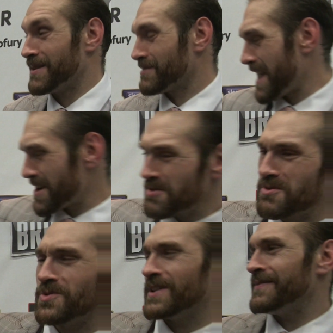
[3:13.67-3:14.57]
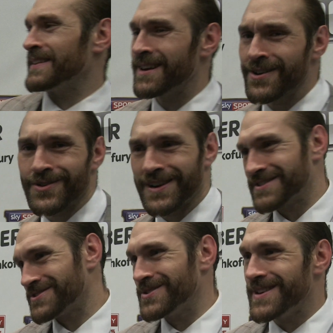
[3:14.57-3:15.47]
He was like, "No, leave it alone.
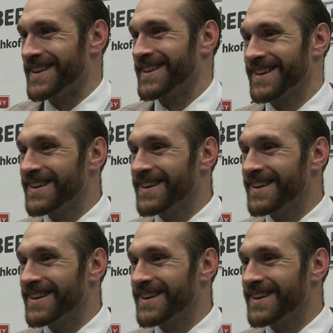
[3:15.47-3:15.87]
Let's do it."